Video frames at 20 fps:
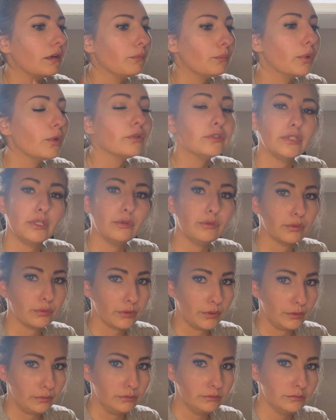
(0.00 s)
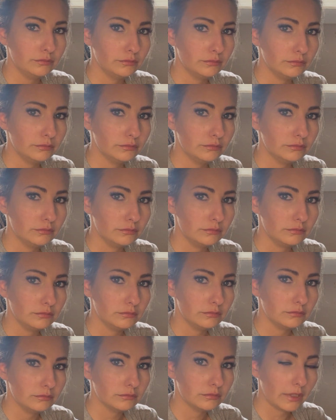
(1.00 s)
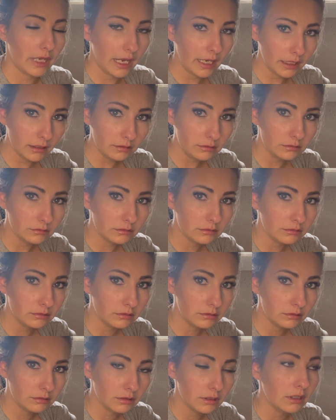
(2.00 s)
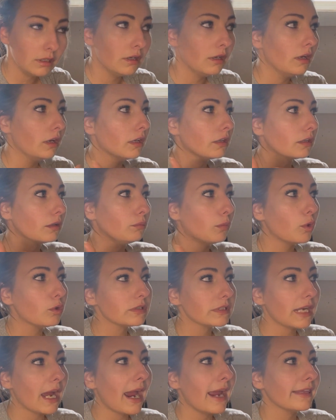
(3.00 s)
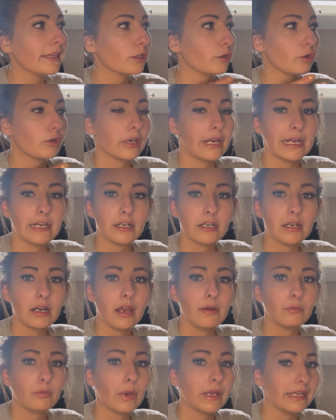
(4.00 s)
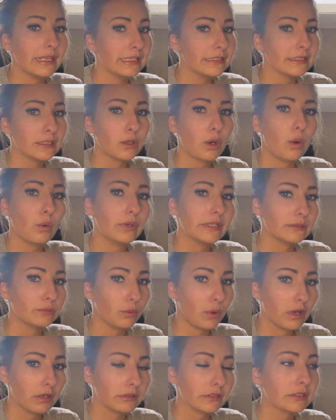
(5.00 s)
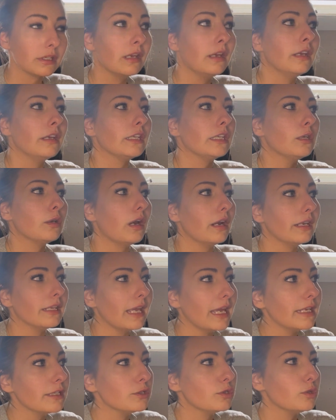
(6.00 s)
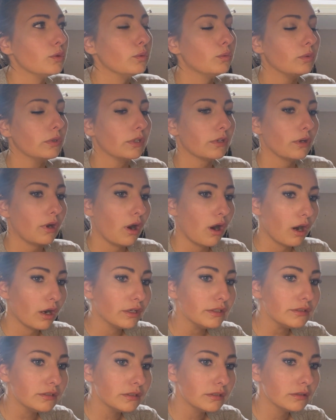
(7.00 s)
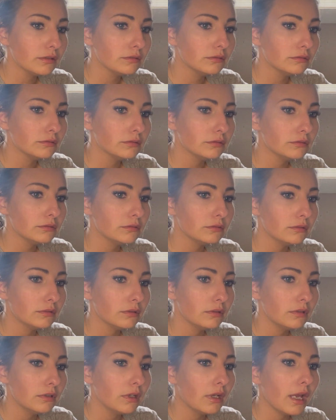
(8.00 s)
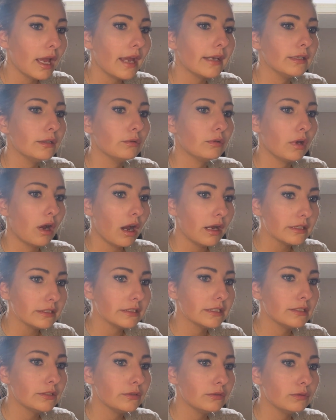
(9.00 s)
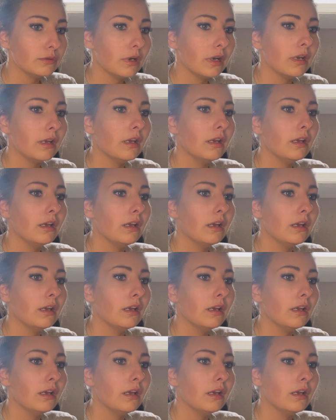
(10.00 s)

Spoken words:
pulled you through. Okay? The Most High, the creator of what is and always was, you got to get in tune with your heart, and you got to